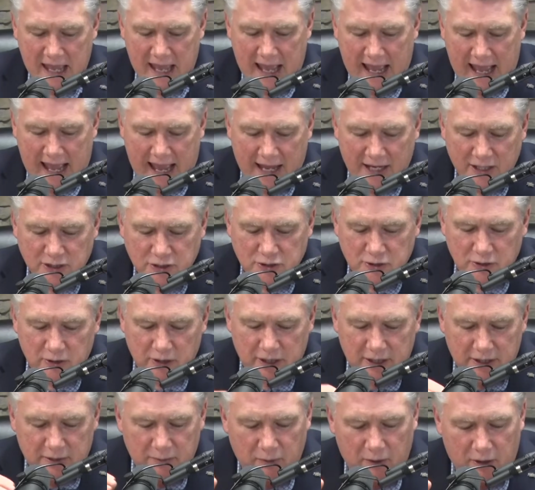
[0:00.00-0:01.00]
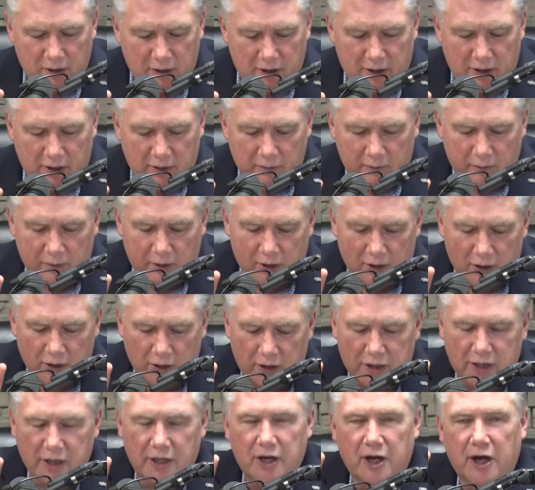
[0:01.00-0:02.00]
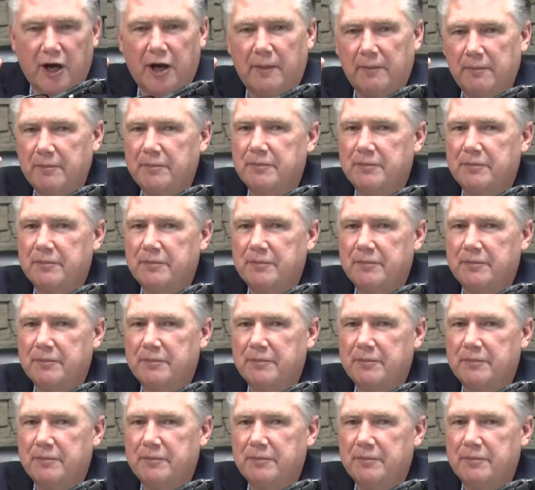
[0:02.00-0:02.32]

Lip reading: actually were looking up.